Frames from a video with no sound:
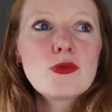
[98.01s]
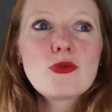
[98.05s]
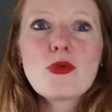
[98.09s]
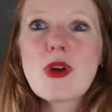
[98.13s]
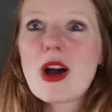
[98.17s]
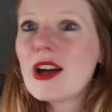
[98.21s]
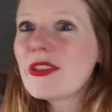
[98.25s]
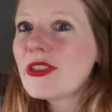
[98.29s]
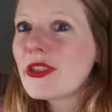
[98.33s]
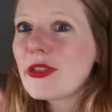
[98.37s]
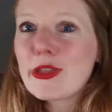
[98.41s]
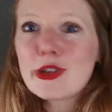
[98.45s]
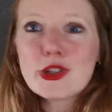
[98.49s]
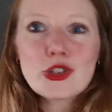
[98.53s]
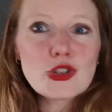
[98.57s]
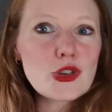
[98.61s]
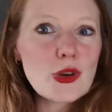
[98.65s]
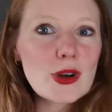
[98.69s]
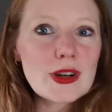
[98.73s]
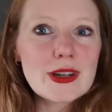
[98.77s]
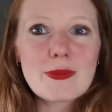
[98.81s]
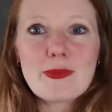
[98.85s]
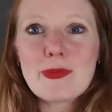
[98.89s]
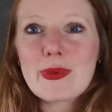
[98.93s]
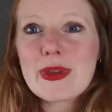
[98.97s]
Rather than
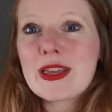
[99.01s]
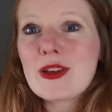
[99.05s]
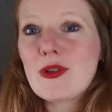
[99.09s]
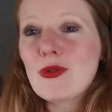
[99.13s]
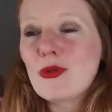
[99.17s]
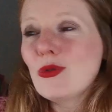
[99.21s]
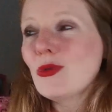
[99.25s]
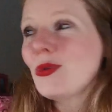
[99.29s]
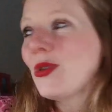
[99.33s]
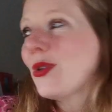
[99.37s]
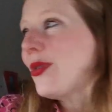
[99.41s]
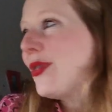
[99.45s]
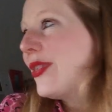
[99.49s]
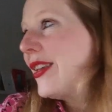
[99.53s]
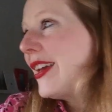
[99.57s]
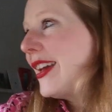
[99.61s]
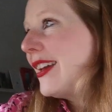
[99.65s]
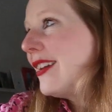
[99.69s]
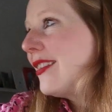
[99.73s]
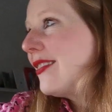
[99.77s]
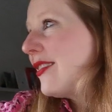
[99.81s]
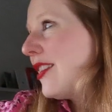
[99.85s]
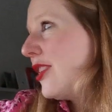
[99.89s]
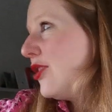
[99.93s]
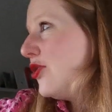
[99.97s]
trying to be all the
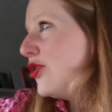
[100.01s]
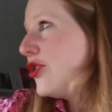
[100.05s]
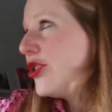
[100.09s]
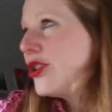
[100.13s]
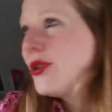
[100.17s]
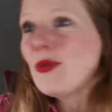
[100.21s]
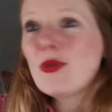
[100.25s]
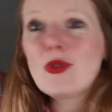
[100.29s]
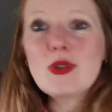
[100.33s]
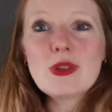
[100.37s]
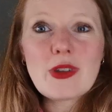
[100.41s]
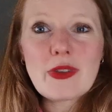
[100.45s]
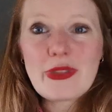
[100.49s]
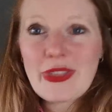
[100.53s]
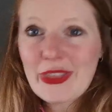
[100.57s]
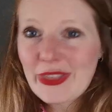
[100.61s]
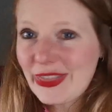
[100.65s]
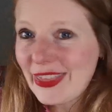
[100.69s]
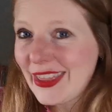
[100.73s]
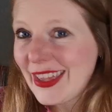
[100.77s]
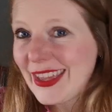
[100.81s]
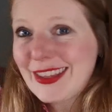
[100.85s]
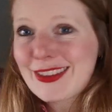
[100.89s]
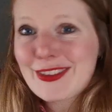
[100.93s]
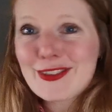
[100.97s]
things and do all of the
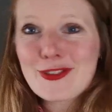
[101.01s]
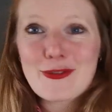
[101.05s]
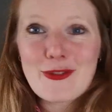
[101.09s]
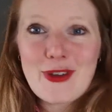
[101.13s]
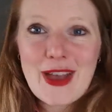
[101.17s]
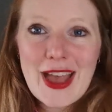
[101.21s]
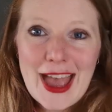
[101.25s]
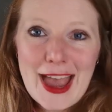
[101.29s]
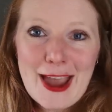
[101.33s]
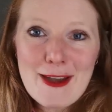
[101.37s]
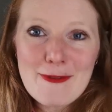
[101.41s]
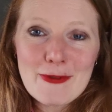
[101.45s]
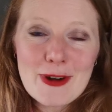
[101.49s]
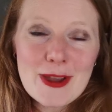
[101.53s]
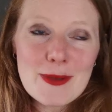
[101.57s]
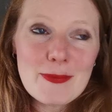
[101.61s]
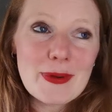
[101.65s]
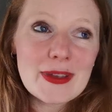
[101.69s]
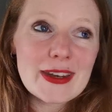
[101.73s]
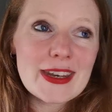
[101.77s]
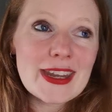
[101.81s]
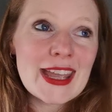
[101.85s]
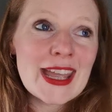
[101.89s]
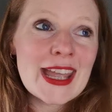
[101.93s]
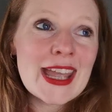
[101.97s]
things for
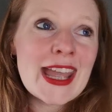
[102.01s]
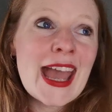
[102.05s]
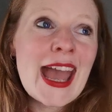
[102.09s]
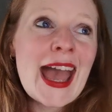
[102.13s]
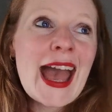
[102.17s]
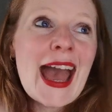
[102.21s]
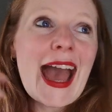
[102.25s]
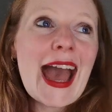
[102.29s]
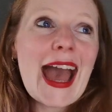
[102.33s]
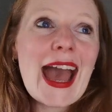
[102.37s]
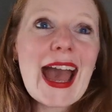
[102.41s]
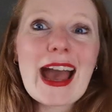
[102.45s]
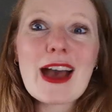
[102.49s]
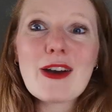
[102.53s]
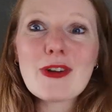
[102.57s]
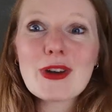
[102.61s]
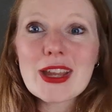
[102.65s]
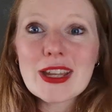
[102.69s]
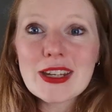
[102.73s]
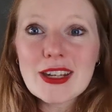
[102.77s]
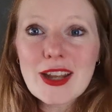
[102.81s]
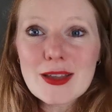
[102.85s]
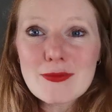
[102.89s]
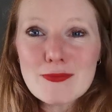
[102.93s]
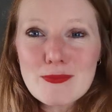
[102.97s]
everybody, how
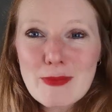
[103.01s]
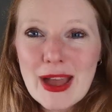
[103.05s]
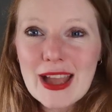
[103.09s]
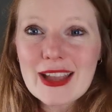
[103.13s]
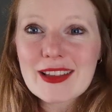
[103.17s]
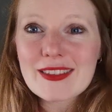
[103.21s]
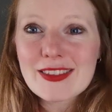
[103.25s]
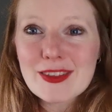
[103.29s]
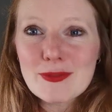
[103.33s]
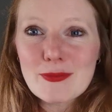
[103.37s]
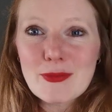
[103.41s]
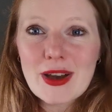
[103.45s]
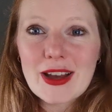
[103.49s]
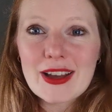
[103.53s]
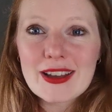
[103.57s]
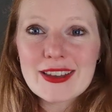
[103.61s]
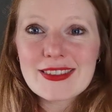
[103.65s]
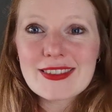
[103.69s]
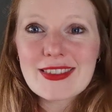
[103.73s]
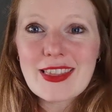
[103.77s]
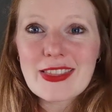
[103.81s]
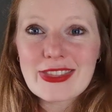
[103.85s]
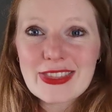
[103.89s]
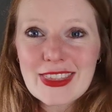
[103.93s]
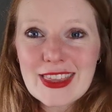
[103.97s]
can I
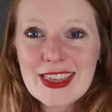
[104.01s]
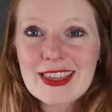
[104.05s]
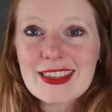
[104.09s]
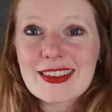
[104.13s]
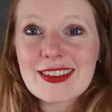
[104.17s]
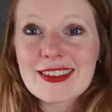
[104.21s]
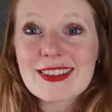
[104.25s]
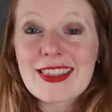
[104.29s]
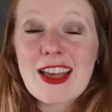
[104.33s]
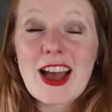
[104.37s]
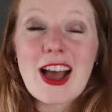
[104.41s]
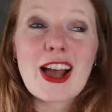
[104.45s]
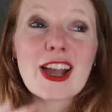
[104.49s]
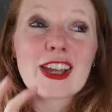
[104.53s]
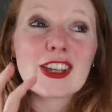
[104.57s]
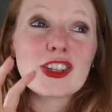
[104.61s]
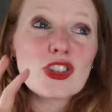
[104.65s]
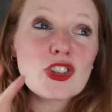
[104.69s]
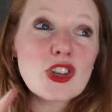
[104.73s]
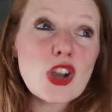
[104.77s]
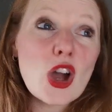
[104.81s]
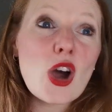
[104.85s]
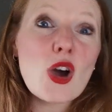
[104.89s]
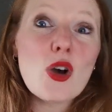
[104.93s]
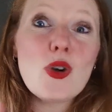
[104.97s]
maximize the things that I
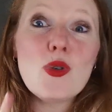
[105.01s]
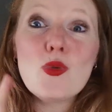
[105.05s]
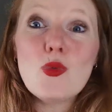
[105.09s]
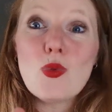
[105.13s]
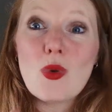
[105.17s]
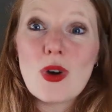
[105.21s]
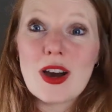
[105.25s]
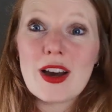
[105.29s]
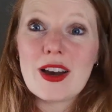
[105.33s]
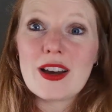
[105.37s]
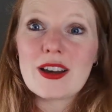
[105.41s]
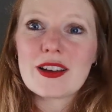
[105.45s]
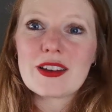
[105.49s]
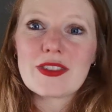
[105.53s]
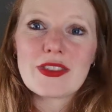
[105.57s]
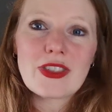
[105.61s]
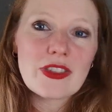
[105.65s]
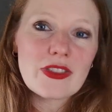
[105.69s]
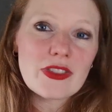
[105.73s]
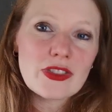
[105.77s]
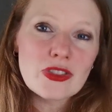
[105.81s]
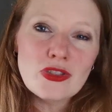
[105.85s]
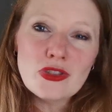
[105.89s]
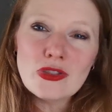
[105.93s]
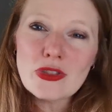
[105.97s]
know work,
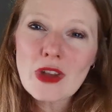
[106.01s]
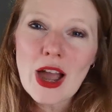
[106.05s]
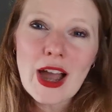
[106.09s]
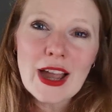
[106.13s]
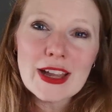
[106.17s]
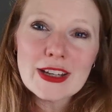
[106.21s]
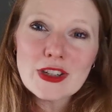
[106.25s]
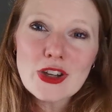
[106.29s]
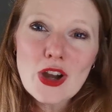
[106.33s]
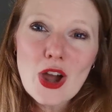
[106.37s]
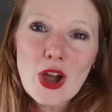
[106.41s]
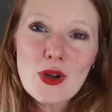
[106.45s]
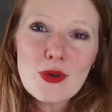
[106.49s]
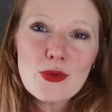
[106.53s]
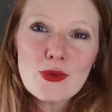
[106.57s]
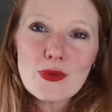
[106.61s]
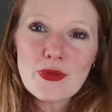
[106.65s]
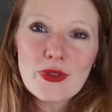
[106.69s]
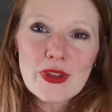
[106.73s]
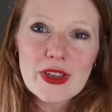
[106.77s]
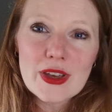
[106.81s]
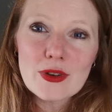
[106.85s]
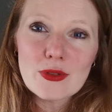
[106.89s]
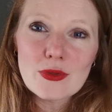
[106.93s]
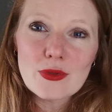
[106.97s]
that I know
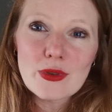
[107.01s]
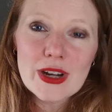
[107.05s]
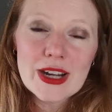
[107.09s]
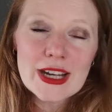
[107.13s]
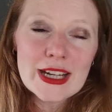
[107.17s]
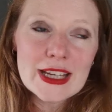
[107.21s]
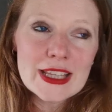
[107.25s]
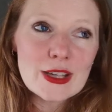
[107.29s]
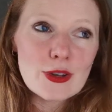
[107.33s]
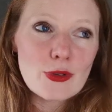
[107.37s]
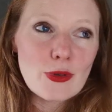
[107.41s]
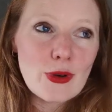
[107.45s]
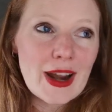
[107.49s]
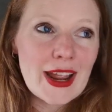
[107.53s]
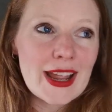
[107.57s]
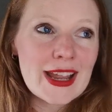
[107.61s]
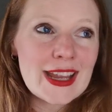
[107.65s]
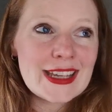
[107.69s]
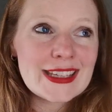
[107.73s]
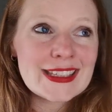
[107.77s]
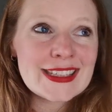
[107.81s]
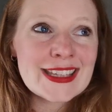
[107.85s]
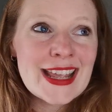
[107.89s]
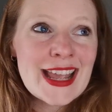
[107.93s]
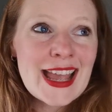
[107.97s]
feel really
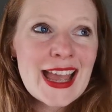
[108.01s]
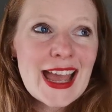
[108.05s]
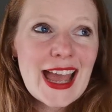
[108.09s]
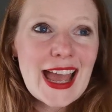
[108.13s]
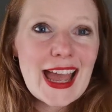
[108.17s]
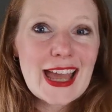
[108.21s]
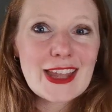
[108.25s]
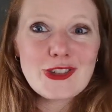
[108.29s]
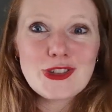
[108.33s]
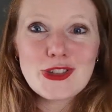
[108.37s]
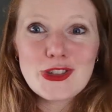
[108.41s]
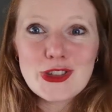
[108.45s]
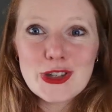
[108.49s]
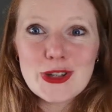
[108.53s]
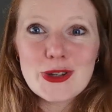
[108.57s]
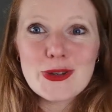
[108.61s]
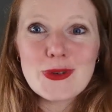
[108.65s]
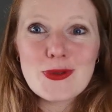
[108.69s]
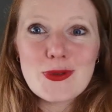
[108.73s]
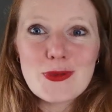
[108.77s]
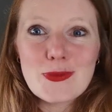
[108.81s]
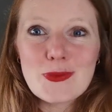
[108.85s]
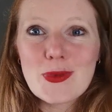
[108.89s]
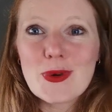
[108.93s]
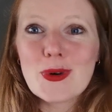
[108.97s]
great, and
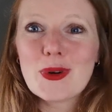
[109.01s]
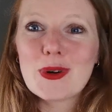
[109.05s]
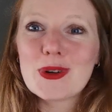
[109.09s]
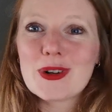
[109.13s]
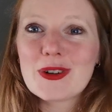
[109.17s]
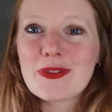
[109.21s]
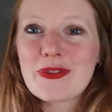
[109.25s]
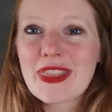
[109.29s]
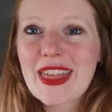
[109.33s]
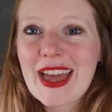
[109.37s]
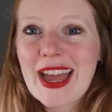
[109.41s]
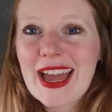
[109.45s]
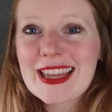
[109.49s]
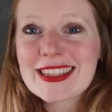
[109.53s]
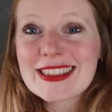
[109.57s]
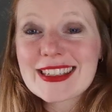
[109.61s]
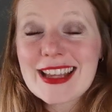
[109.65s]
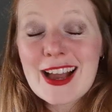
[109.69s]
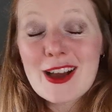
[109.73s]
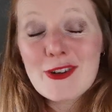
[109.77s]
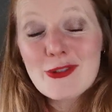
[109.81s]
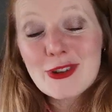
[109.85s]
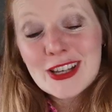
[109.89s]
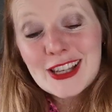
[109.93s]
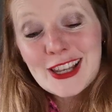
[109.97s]
do more of that?
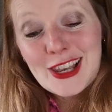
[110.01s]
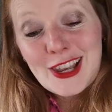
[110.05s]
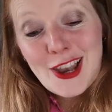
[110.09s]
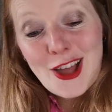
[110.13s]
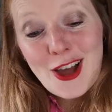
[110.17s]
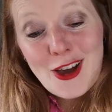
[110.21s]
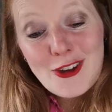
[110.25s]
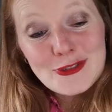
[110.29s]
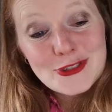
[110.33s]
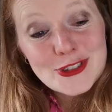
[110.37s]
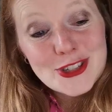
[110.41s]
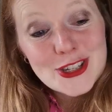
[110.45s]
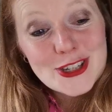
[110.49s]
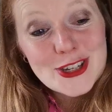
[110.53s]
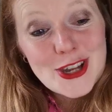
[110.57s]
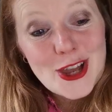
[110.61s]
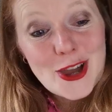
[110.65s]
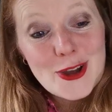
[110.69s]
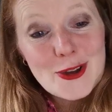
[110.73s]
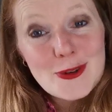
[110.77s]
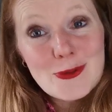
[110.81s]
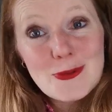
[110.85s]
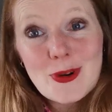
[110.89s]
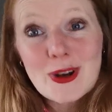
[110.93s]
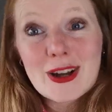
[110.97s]
I would love to
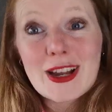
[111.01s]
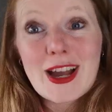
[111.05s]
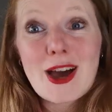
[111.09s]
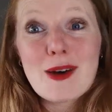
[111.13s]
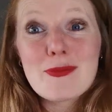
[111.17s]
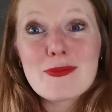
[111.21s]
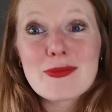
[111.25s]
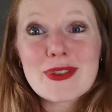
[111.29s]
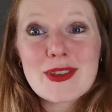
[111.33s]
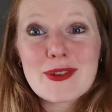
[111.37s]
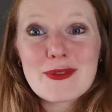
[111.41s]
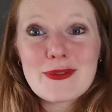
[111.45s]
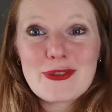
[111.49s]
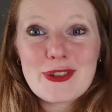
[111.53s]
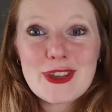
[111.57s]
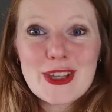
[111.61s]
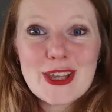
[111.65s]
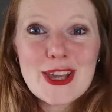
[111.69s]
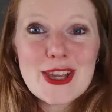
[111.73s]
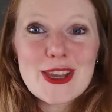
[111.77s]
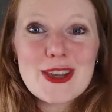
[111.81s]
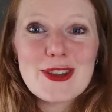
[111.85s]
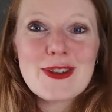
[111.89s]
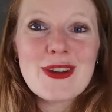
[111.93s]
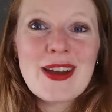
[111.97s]
know what comes up for
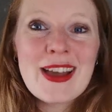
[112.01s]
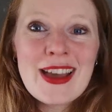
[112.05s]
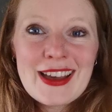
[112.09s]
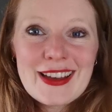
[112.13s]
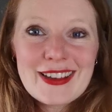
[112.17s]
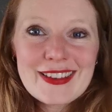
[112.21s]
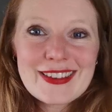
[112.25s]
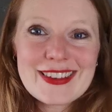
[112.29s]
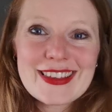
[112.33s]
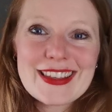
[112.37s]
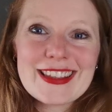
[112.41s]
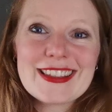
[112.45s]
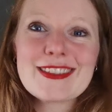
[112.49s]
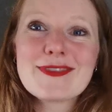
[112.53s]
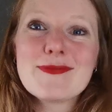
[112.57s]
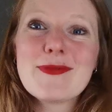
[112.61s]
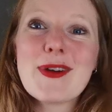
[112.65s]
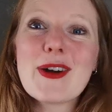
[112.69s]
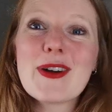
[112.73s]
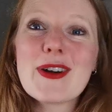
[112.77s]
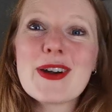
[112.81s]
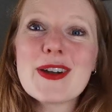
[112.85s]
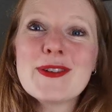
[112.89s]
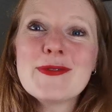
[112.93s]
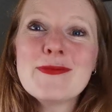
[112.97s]
you. I'll see you
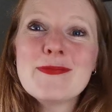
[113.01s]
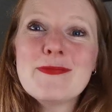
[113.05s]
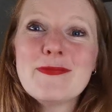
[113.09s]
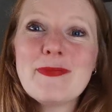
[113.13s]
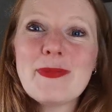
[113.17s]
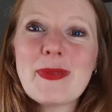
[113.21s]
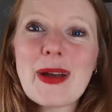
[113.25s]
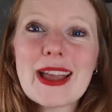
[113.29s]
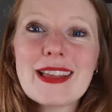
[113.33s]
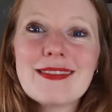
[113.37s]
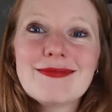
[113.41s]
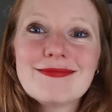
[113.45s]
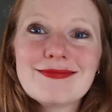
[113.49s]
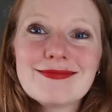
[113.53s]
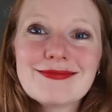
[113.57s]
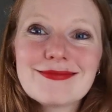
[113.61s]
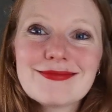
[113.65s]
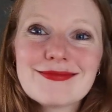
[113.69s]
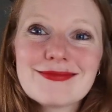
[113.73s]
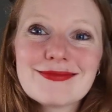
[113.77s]
tomorrow. Bye.